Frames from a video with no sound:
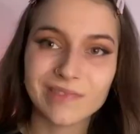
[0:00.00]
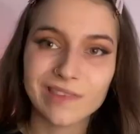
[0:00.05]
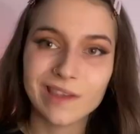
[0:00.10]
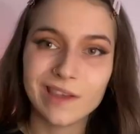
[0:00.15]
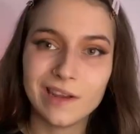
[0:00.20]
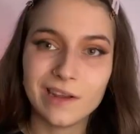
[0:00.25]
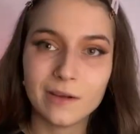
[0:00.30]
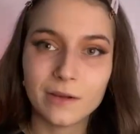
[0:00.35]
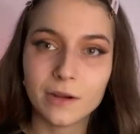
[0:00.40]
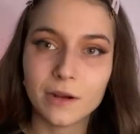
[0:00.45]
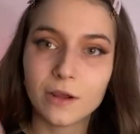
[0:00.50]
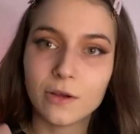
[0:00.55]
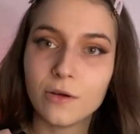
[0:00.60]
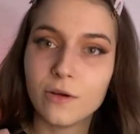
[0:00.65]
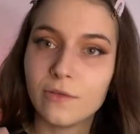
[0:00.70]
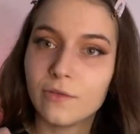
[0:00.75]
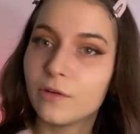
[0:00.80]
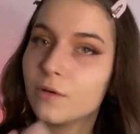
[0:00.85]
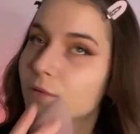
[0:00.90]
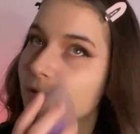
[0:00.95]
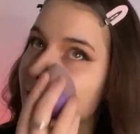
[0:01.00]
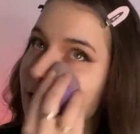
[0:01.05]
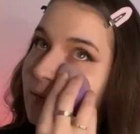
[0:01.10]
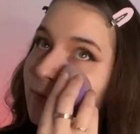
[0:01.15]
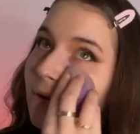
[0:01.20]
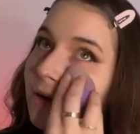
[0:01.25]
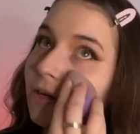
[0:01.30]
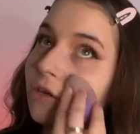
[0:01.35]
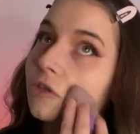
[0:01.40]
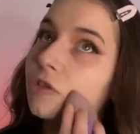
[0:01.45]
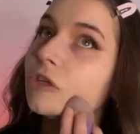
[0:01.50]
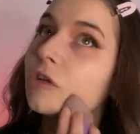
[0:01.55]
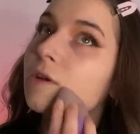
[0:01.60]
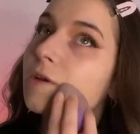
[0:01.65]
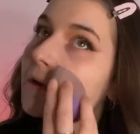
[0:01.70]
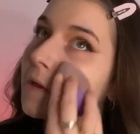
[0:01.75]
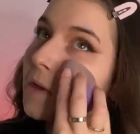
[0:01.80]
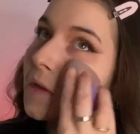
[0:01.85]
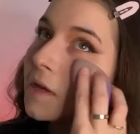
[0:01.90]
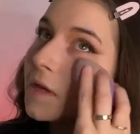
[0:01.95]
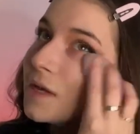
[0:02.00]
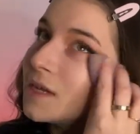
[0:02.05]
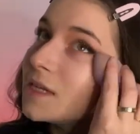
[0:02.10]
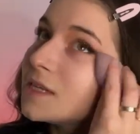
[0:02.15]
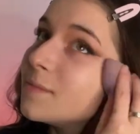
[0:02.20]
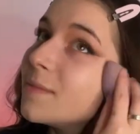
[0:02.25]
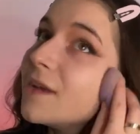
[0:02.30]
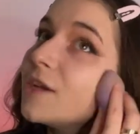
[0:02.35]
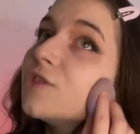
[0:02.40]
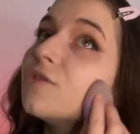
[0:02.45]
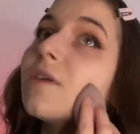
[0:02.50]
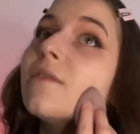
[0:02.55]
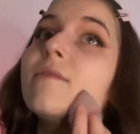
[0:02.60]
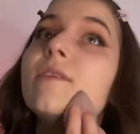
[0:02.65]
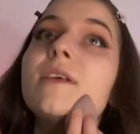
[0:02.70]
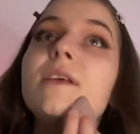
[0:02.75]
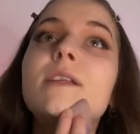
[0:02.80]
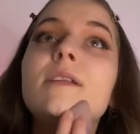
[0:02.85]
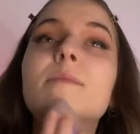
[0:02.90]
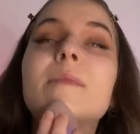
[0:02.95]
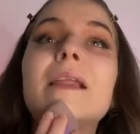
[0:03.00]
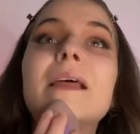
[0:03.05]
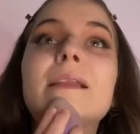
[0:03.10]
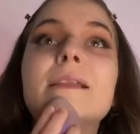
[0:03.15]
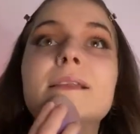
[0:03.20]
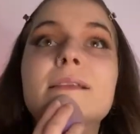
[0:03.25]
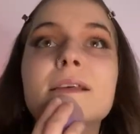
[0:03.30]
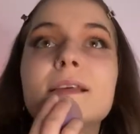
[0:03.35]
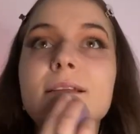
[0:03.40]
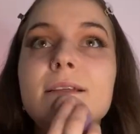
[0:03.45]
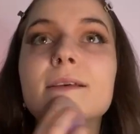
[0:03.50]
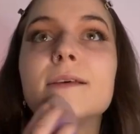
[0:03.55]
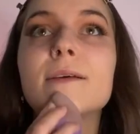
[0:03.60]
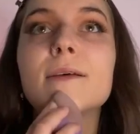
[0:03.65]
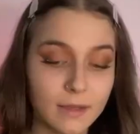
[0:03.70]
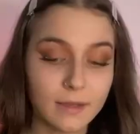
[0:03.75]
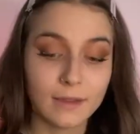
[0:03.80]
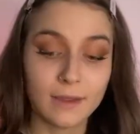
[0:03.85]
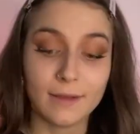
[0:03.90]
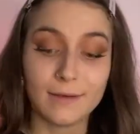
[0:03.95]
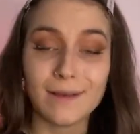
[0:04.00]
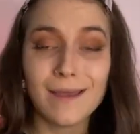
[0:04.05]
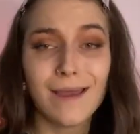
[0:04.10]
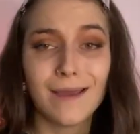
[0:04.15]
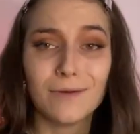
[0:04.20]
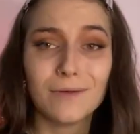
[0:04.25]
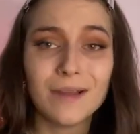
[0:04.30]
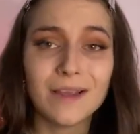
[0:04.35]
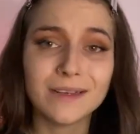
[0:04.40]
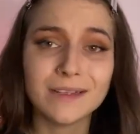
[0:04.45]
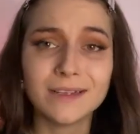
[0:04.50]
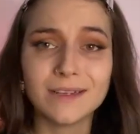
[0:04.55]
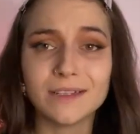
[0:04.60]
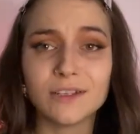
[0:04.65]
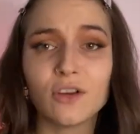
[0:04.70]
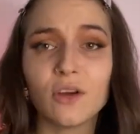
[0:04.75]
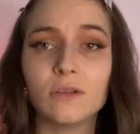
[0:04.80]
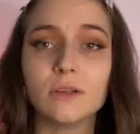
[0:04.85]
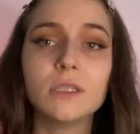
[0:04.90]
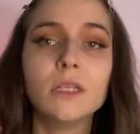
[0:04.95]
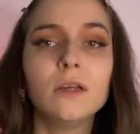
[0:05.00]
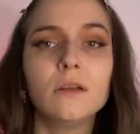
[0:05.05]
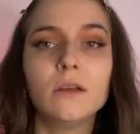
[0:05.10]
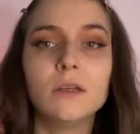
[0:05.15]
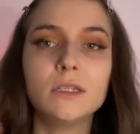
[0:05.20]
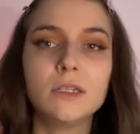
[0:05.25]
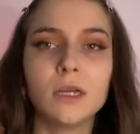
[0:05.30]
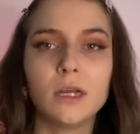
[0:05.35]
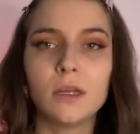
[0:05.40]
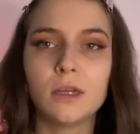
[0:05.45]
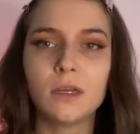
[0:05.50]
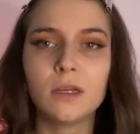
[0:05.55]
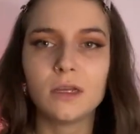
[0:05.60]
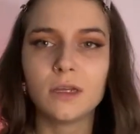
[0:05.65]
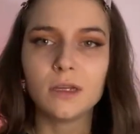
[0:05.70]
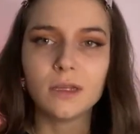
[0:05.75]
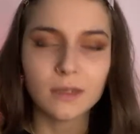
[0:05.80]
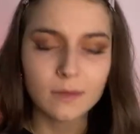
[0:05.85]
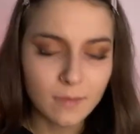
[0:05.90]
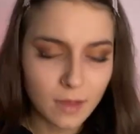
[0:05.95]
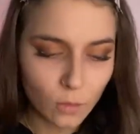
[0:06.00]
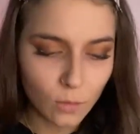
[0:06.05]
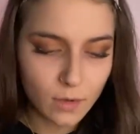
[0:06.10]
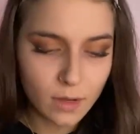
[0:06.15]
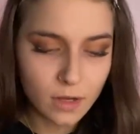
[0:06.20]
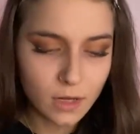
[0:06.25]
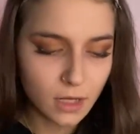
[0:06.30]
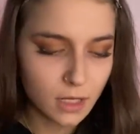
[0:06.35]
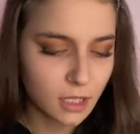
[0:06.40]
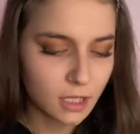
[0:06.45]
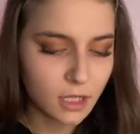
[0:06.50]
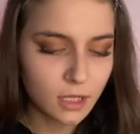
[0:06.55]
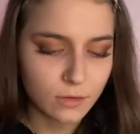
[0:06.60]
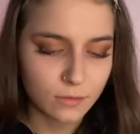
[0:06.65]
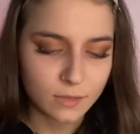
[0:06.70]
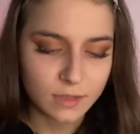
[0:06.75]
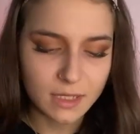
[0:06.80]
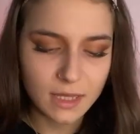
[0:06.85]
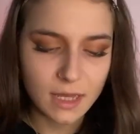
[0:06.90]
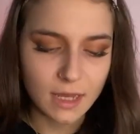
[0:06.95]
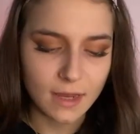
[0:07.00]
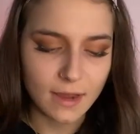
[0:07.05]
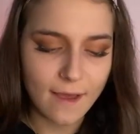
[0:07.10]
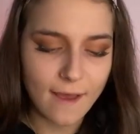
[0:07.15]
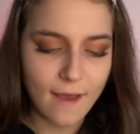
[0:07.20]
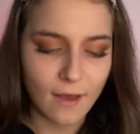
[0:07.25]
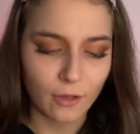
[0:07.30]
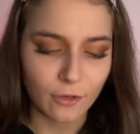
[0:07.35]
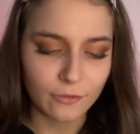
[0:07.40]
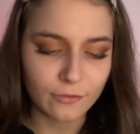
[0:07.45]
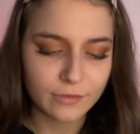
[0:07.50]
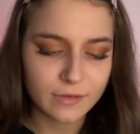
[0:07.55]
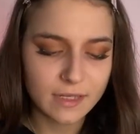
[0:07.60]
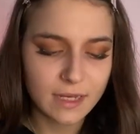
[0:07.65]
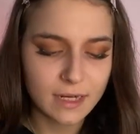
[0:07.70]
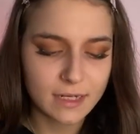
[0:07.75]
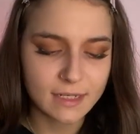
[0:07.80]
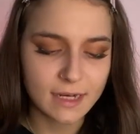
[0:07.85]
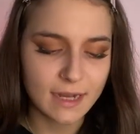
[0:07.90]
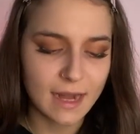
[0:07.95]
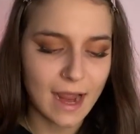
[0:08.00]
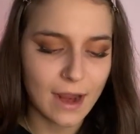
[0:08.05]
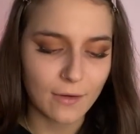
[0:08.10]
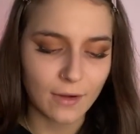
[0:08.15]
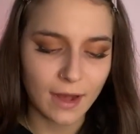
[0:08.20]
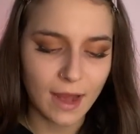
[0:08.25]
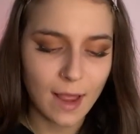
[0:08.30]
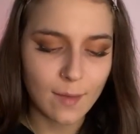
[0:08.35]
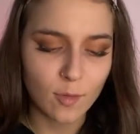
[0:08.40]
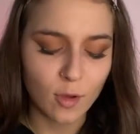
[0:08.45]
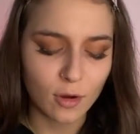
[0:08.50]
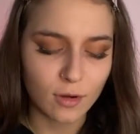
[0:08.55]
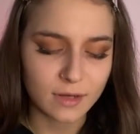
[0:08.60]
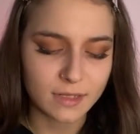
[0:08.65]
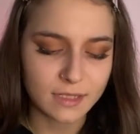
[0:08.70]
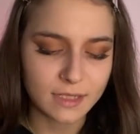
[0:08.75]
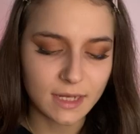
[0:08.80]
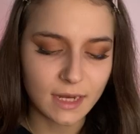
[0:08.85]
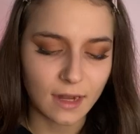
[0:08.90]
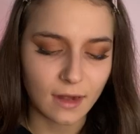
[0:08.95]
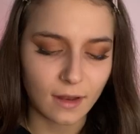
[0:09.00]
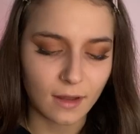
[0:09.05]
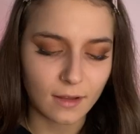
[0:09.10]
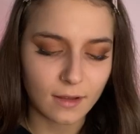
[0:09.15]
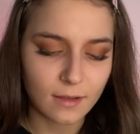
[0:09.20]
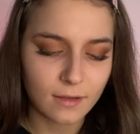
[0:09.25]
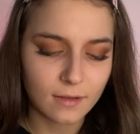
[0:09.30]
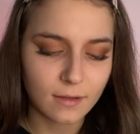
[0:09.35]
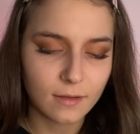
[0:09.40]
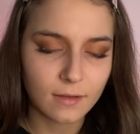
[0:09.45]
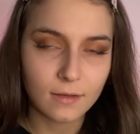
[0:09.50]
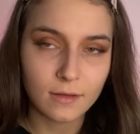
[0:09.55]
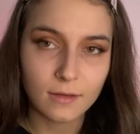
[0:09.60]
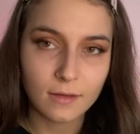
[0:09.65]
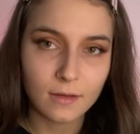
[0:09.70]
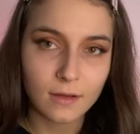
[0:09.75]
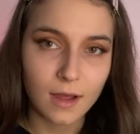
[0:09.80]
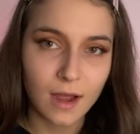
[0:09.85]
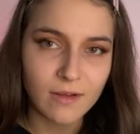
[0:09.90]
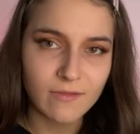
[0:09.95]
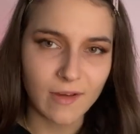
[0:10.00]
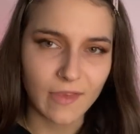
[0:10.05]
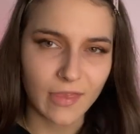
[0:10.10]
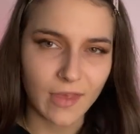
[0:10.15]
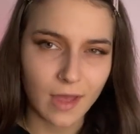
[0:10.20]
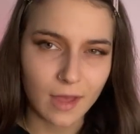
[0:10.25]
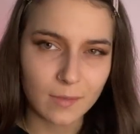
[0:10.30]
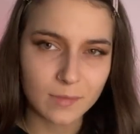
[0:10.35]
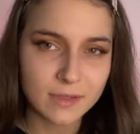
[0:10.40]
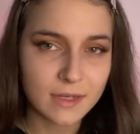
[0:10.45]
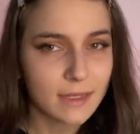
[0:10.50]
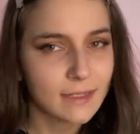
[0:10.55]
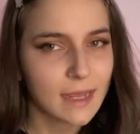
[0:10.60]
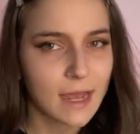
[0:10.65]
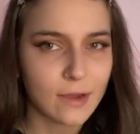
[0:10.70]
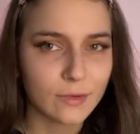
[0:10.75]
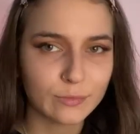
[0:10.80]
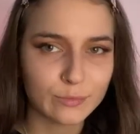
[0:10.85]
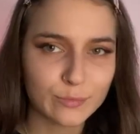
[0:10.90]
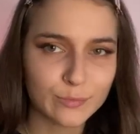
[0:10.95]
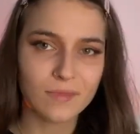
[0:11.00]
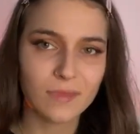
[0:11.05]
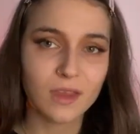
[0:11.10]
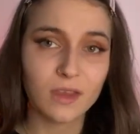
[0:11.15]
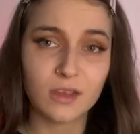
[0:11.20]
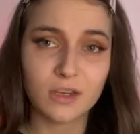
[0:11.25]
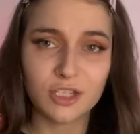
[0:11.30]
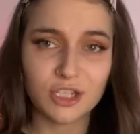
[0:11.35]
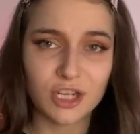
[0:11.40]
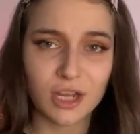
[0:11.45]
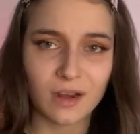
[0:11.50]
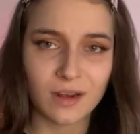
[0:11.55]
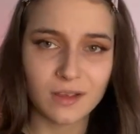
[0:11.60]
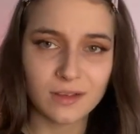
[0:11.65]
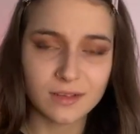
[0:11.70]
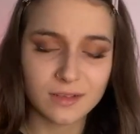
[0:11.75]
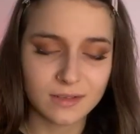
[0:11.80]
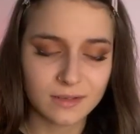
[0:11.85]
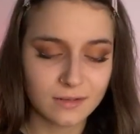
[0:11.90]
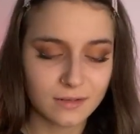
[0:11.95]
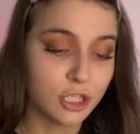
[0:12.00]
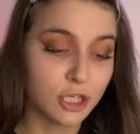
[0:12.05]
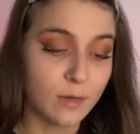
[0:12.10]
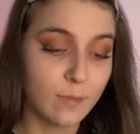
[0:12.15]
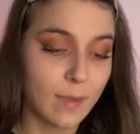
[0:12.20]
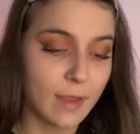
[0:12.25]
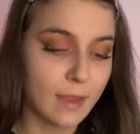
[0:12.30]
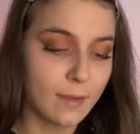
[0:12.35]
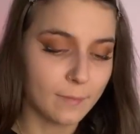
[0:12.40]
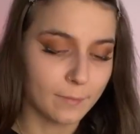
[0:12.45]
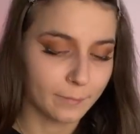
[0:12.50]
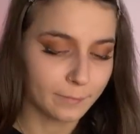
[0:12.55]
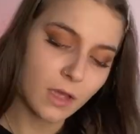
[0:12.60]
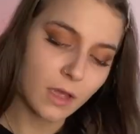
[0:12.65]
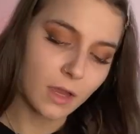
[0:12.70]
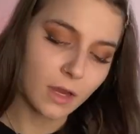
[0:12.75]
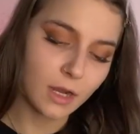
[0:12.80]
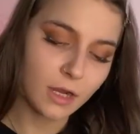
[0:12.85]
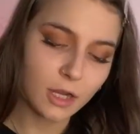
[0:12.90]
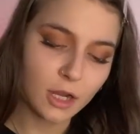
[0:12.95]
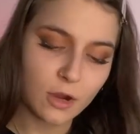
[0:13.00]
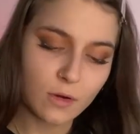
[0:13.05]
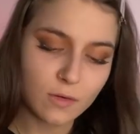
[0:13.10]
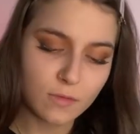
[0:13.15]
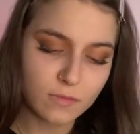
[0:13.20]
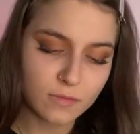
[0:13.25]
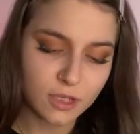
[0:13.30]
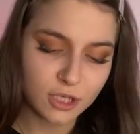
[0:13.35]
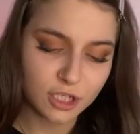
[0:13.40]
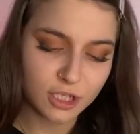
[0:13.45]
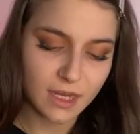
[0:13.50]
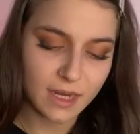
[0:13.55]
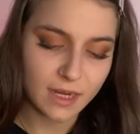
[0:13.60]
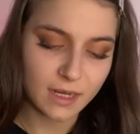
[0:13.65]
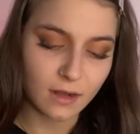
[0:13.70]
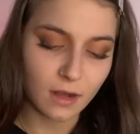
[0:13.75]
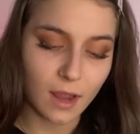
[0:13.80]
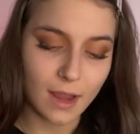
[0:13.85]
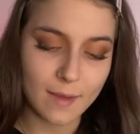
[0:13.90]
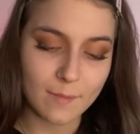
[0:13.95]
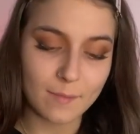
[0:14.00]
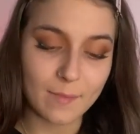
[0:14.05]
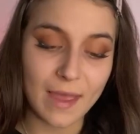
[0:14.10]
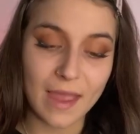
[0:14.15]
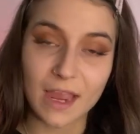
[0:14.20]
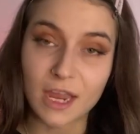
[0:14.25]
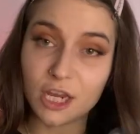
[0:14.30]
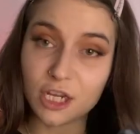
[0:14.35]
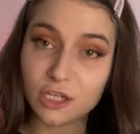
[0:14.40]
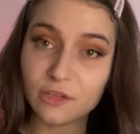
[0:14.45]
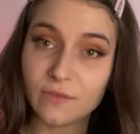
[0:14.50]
And I'm gonna go over it with a sponge to make sure everything's blended. Okay, now it is concealer time. We are gonna use the e.l.f. 16 hour camo concealer. I read that upside down. Jealous, should be. Gonna go in with the shade light beige